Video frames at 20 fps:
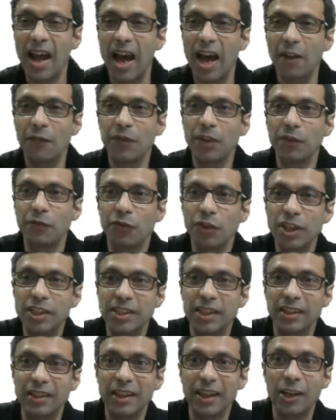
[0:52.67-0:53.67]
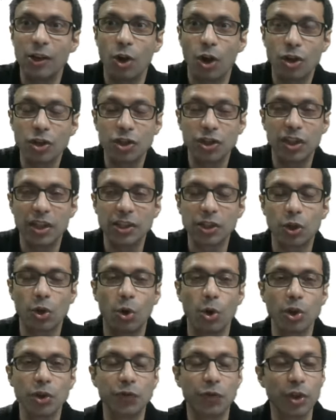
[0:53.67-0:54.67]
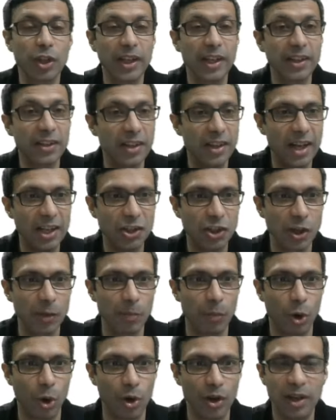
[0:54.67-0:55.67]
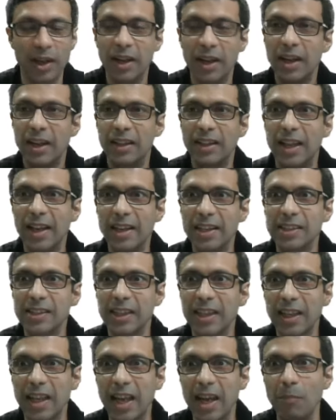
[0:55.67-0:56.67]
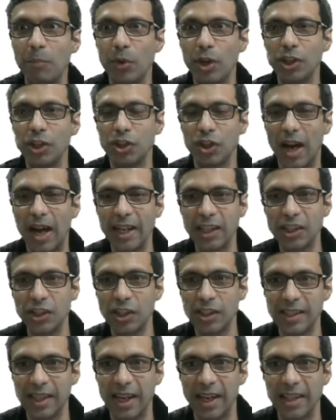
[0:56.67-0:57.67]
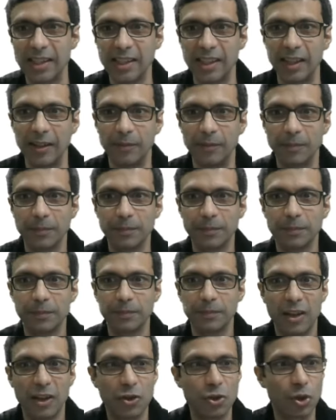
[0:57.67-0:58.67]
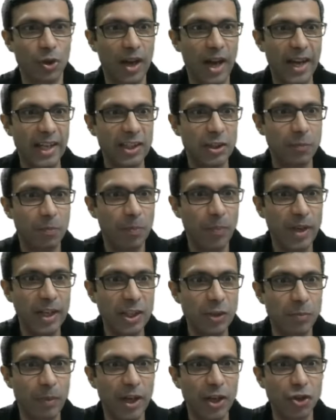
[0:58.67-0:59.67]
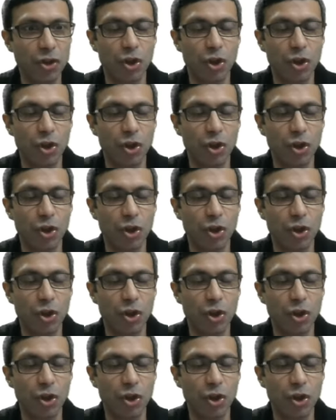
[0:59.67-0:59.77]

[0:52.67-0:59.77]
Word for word: and we've recently launched this course for the international board, that is Cambridge I G C S E. So guys, please make